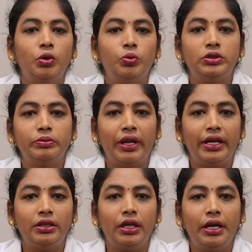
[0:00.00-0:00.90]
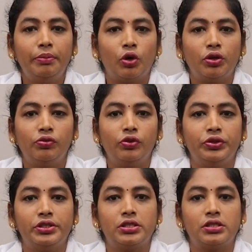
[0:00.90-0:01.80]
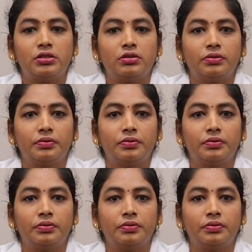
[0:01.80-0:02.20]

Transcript: with blood and body fluids.